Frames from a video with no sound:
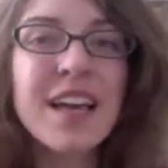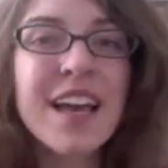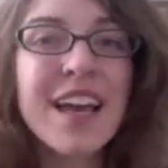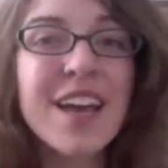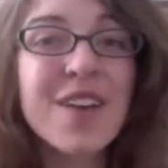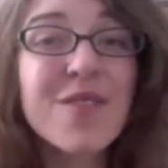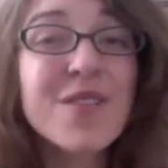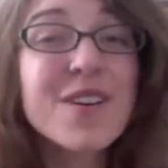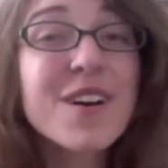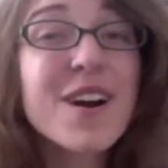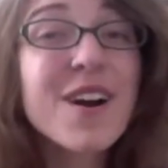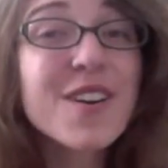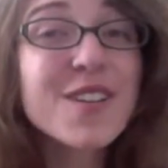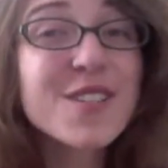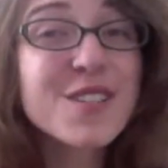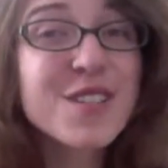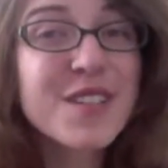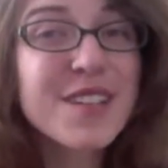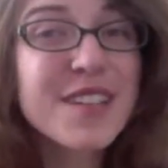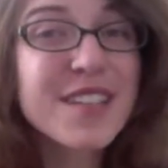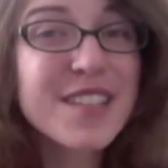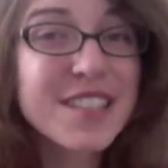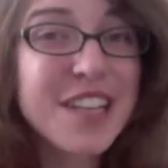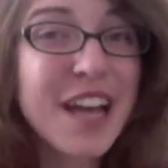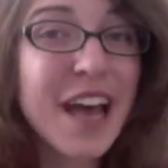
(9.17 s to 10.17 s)
In regards
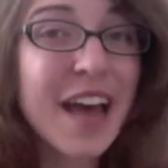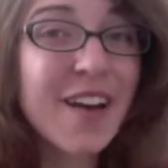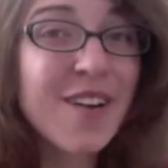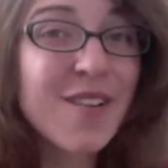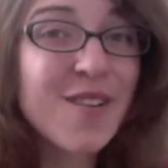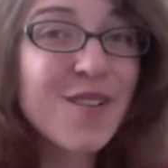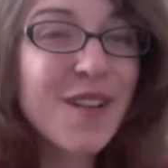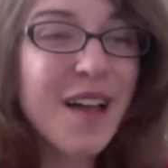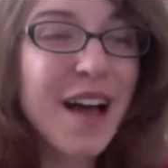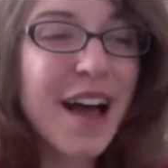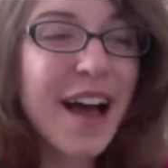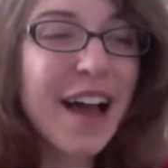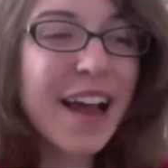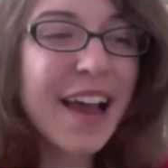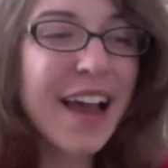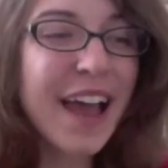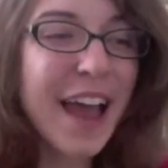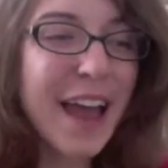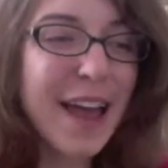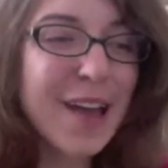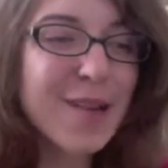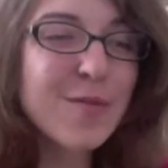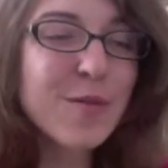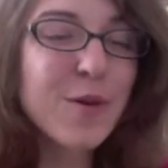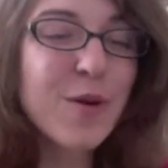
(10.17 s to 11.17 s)
to the channel, I
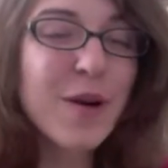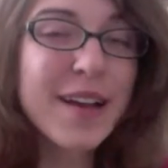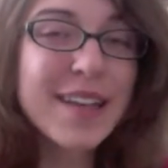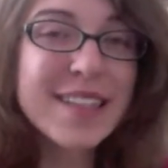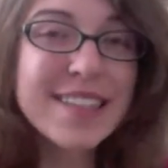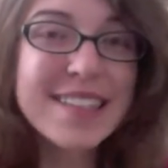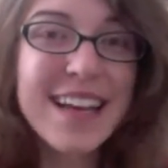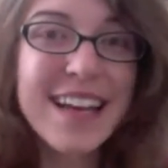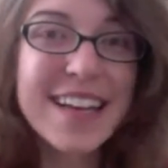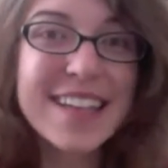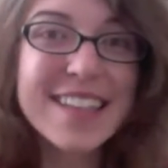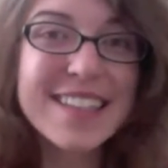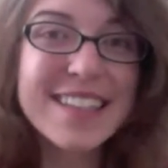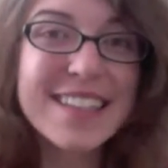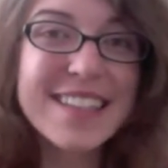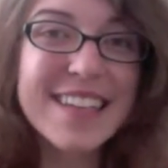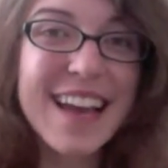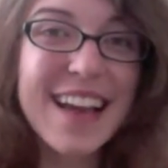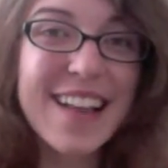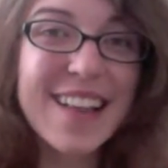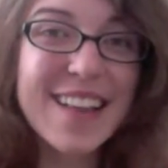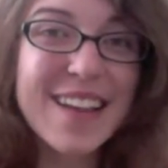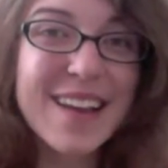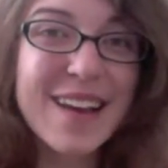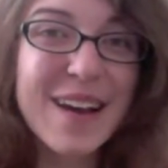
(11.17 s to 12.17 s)
am quite sad to see
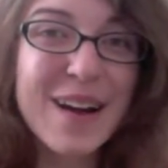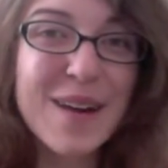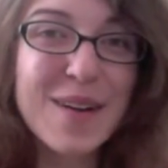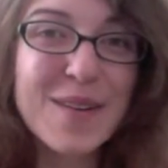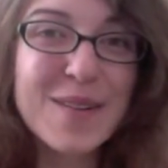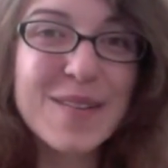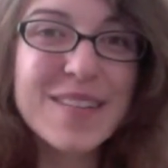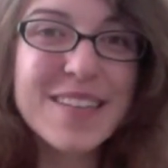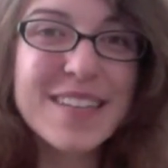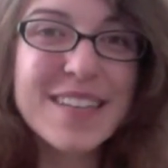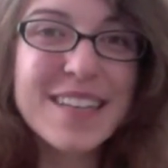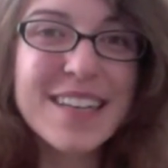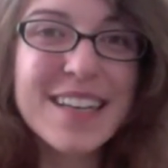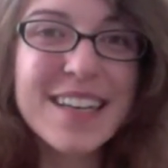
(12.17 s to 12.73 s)
Ellie go.